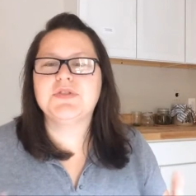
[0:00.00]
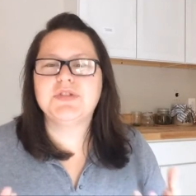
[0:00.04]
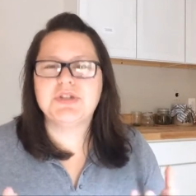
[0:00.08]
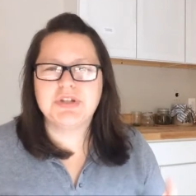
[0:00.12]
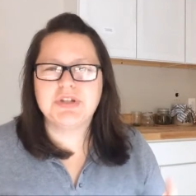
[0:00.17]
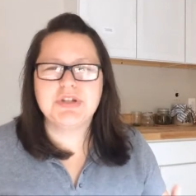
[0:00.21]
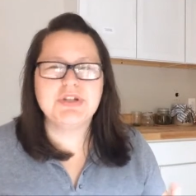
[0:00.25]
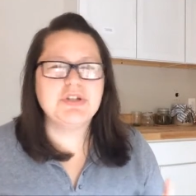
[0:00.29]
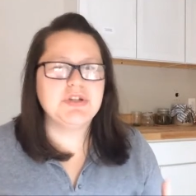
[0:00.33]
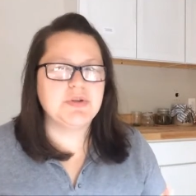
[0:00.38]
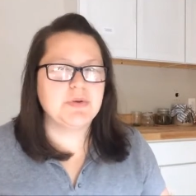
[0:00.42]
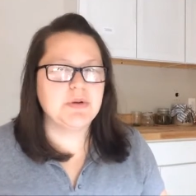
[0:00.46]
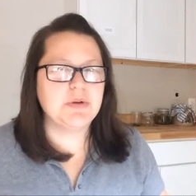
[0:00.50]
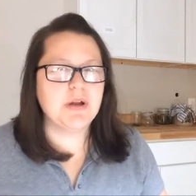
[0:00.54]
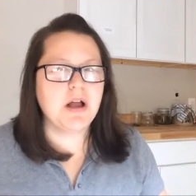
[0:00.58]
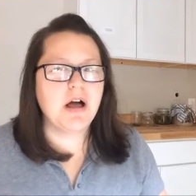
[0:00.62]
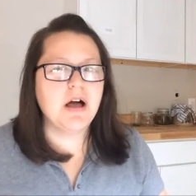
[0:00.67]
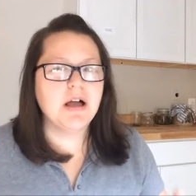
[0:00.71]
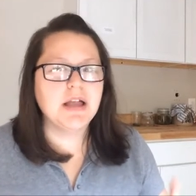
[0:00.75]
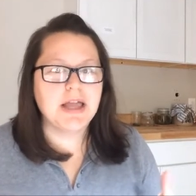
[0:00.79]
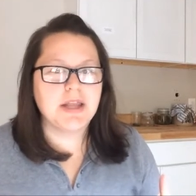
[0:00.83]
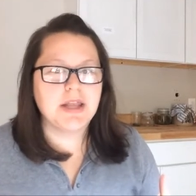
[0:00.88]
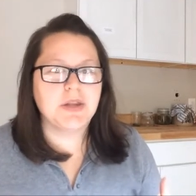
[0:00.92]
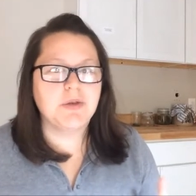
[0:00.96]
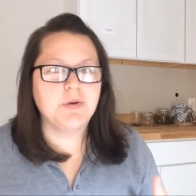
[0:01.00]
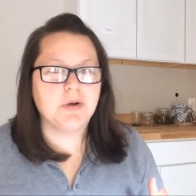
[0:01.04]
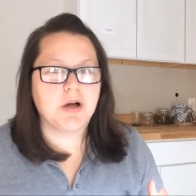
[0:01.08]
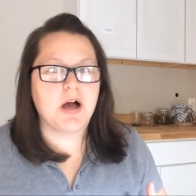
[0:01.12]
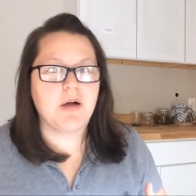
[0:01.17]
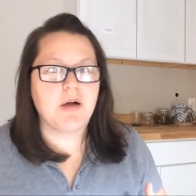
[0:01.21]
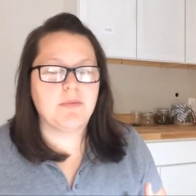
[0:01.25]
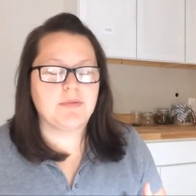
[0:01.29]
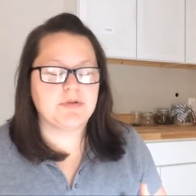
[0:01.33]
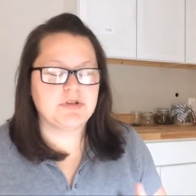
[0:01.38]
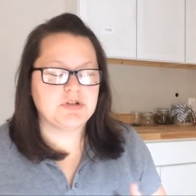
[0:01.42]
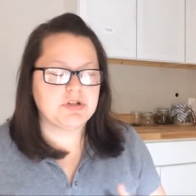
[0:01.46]
Do you do it all? Can you
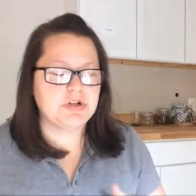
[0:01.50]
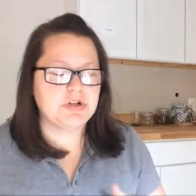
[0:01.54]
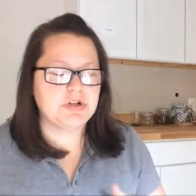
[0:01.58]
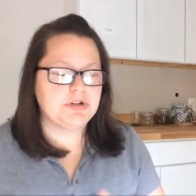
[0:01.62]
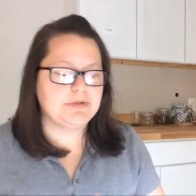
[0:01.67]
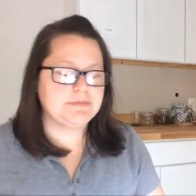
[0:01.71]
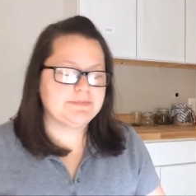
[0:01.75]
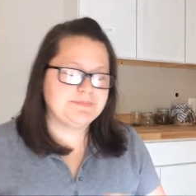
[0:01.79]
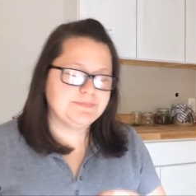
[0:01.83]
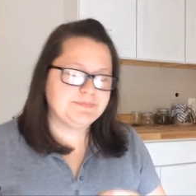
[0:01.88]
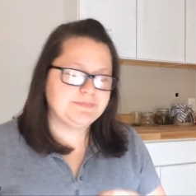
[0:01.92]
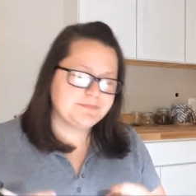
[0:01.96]
accomplish it all?